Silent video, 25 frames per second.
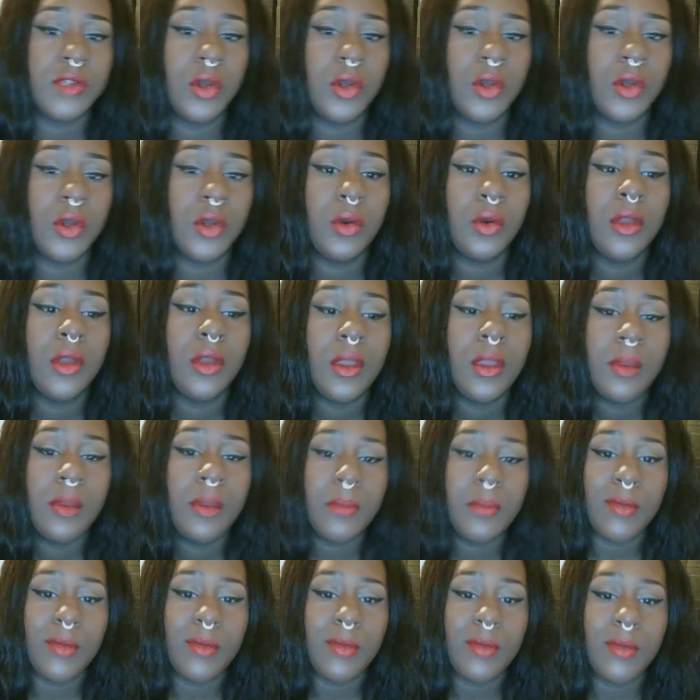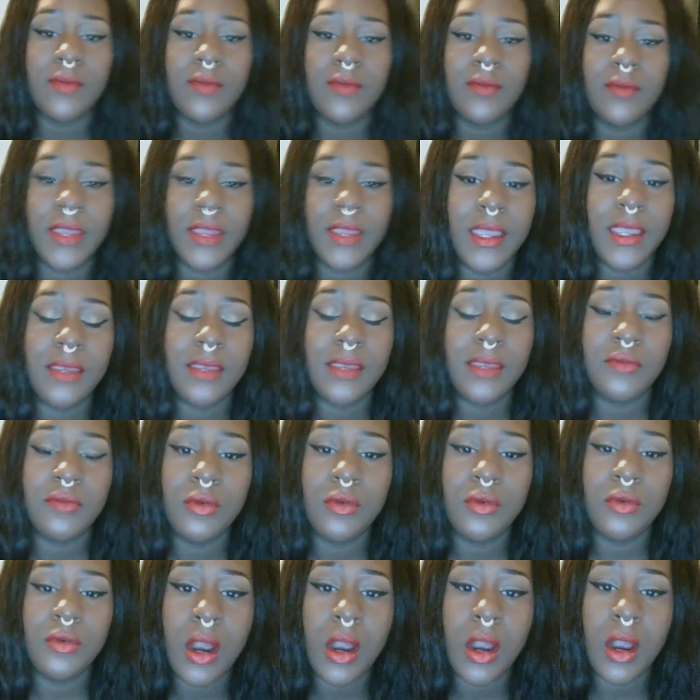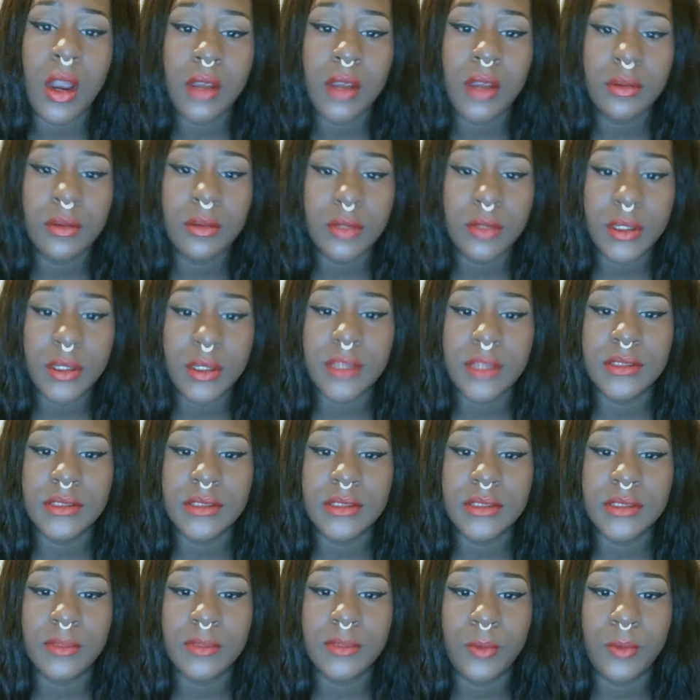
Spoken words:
So beware of that. If you are looking to